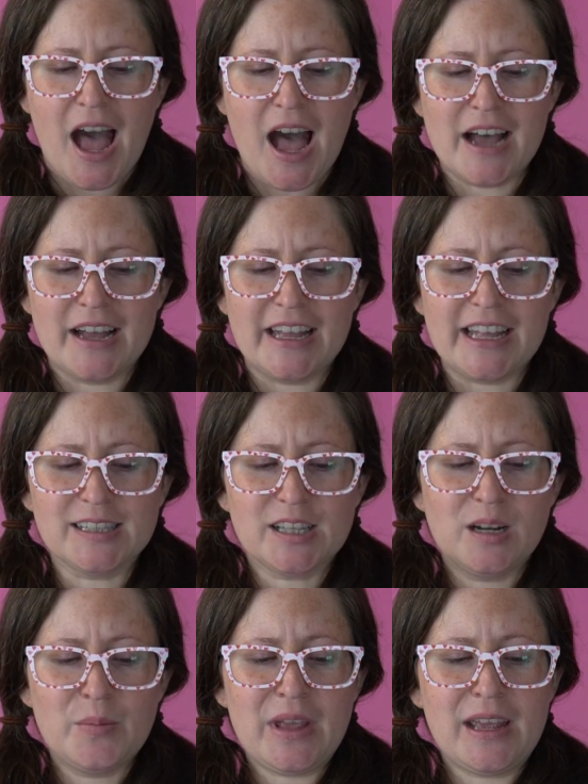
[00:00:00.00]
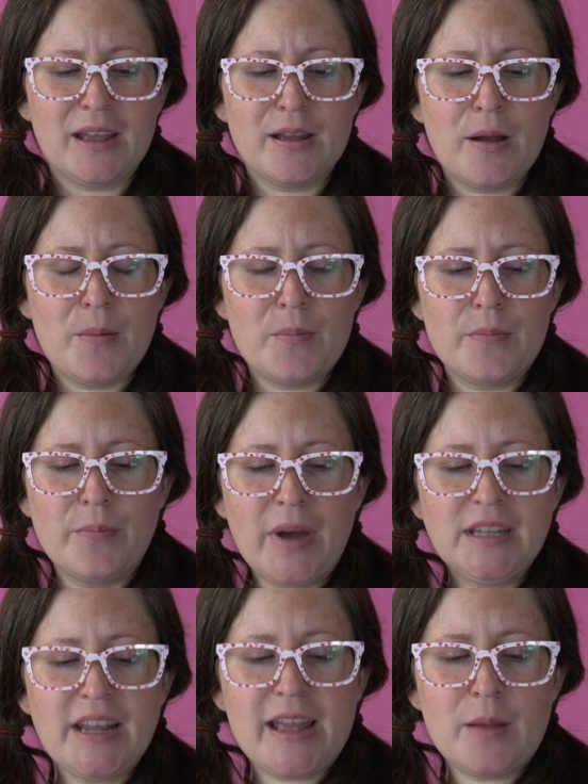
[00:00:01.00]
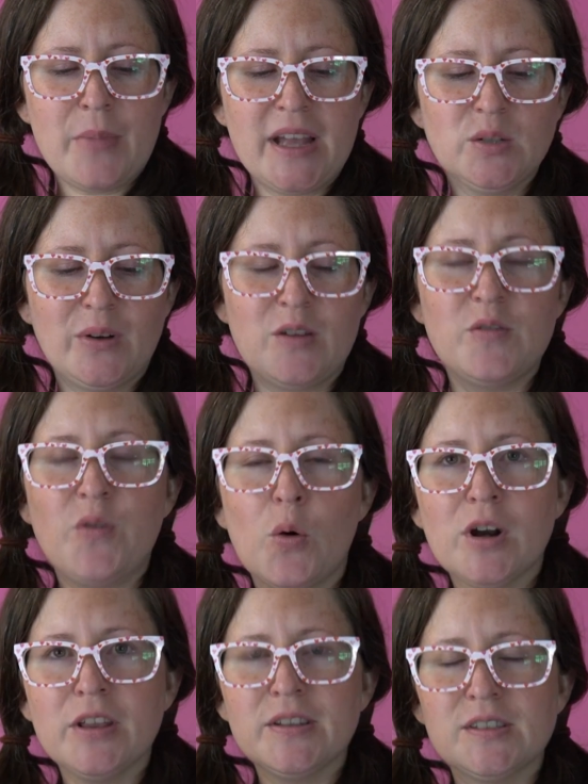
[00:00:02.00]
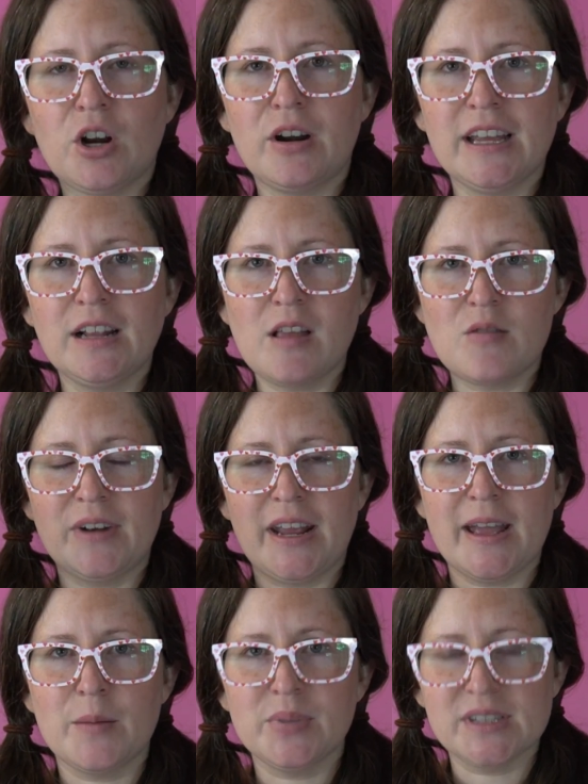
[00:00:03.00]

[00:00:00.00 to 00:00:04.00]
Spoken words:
It's going to be Monday, May 24th, starting at 11 a.m.